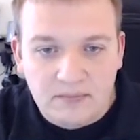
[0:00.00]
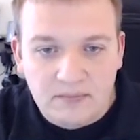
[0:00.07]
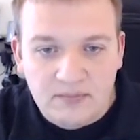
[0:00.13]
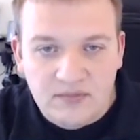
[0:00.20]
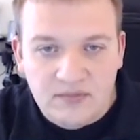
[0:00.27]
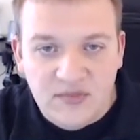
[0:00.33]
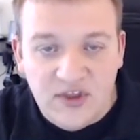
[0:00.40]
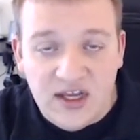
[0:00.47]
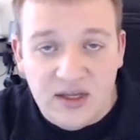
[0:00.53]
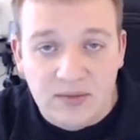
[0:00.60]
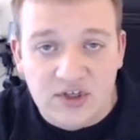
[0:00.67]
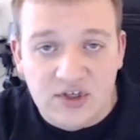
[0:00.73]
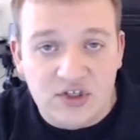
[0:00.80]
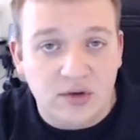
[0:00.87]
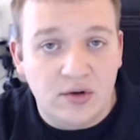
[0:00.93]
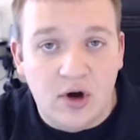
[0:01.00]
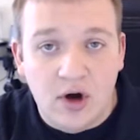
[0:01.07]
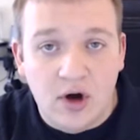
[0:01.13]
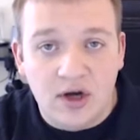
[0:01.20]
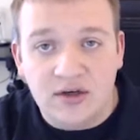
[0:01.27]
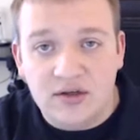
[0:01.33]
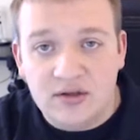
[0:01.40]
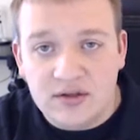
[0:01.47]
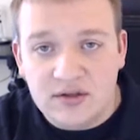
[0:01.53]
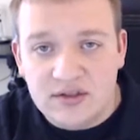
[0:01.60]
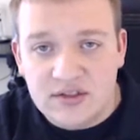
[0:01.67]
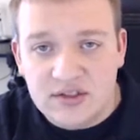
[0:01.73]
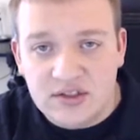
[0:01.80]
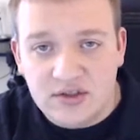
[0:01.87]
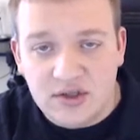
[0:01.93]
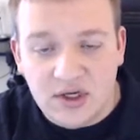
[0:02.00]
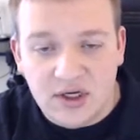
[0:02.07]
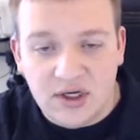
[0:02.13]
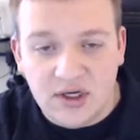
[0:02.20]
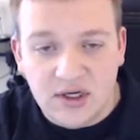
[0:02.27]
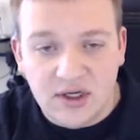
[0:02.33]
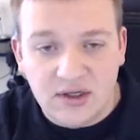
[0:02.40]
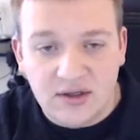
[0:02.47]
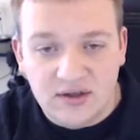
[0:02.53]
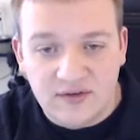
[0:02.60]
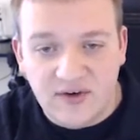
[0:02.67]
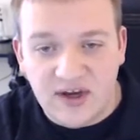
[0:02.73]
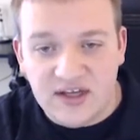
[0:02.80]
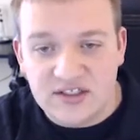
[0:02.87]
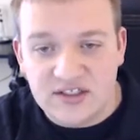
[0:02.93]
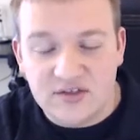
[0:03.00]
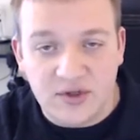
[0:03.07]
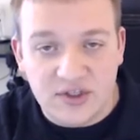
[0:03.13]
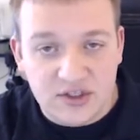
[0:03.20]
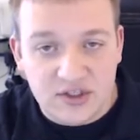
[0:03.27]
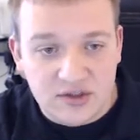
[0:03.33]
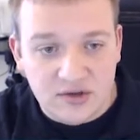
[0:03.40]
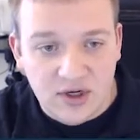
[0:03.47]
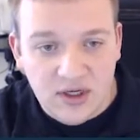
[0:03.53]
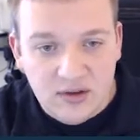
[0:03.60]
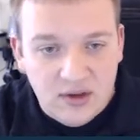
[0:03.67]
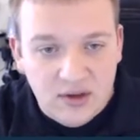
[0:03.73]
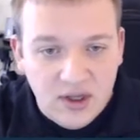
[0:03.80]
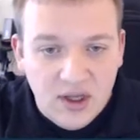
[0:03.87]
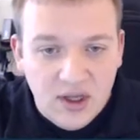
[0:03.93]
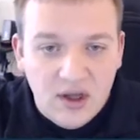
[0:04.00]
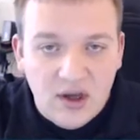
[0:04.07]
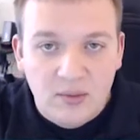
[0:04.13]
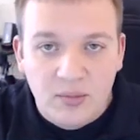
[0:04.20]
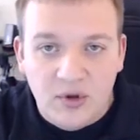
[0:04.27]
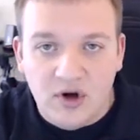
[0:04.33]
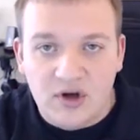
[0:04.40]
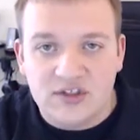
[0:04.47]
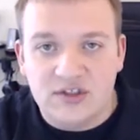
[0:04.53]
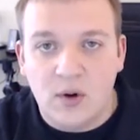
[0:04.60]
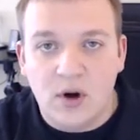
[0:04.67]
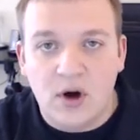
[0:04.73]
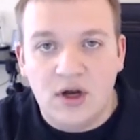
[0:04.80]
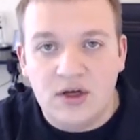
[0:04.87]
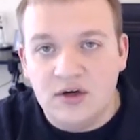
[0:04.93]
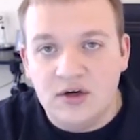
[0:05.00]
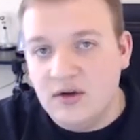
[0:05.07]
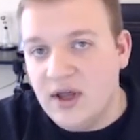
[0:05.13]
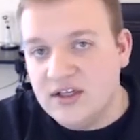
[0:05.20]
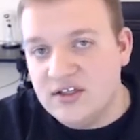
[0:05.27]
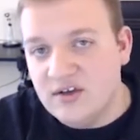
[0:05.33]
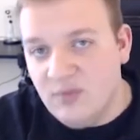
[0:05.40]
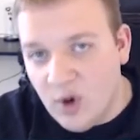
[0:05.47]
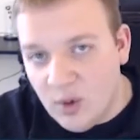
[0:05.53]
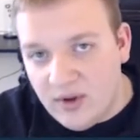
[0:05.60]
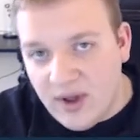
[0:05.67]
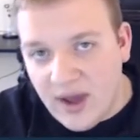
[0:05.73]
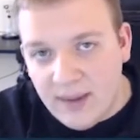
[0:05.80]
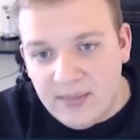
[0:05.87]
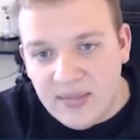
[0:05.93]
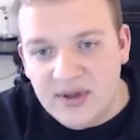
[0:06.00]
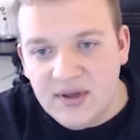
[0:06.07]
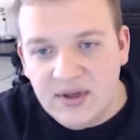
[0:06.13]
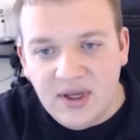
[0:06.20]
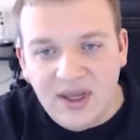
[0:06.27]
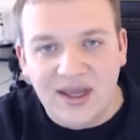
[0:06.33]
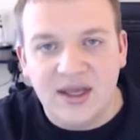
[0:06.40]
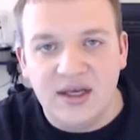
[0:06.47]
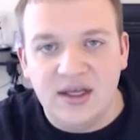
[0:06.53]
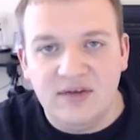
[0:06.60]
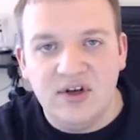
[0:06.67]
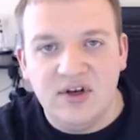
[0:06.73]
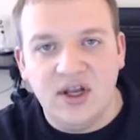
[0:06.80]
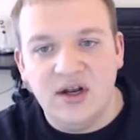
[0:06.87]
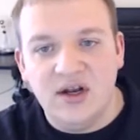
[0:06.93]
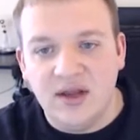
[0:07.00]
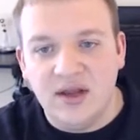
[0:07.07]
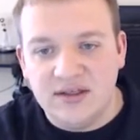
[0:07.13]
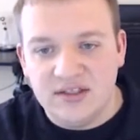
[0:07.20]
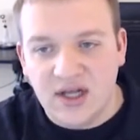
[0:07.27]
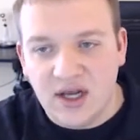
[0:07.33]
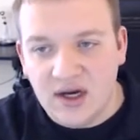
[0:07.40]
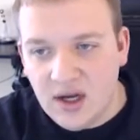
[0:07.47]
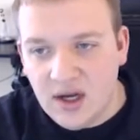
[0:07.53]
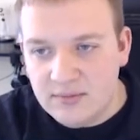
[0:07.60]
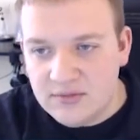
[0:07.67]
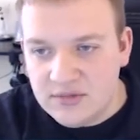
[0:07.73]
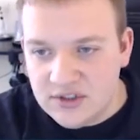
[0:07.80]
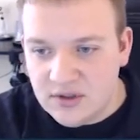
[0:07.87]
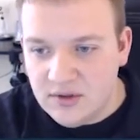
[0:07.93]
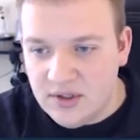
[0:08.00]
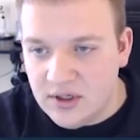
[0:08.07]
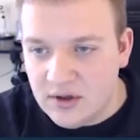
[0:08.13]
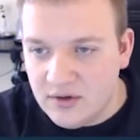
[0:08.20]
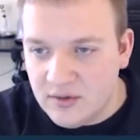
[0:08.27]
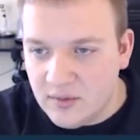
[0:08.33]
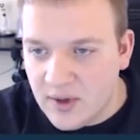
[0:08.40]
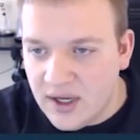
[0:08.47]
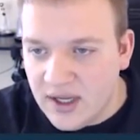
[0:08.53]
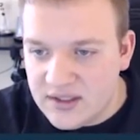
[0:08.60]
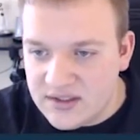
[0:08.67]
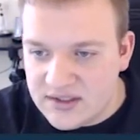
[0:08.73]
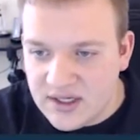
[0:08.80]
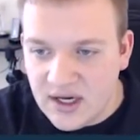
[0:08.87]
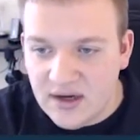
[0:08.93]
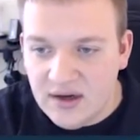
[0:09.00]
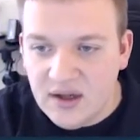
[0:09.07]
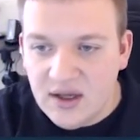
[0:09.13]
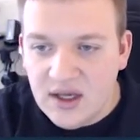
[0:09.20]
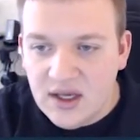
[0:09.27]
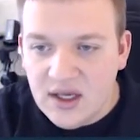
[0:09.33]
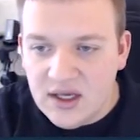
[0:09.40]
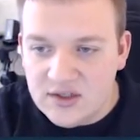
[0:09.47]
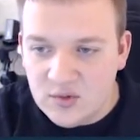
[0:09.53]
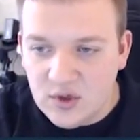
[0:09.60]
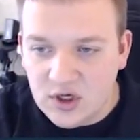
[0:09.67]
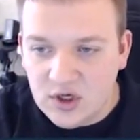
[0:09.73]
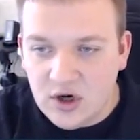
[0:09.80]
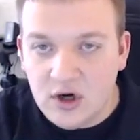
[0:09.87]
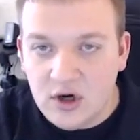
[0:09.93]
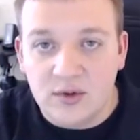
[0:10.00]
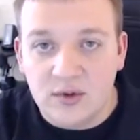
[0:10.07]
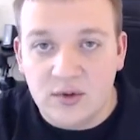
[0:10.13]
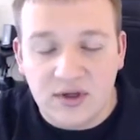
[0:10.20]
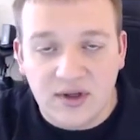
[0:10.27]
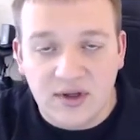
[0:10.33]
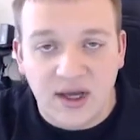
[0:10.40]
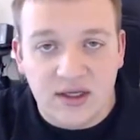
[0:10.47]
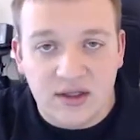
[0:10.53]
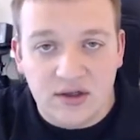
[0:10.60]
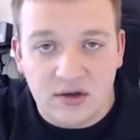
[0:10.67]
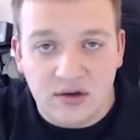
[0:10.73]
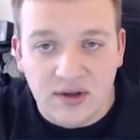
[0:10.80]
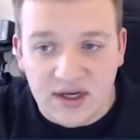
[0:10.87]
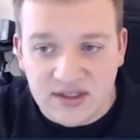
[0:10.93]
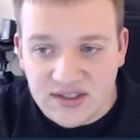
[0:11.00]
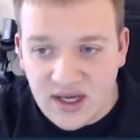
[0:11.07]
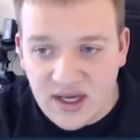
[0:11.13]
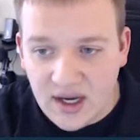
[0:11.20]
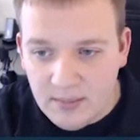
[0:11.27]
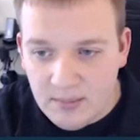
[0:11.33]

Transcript: They can be shown on devices with the screen, but also on your Alexa mobile app and even at alexa.com. So here on the right-hand side is what a card would look like in your Alexa app.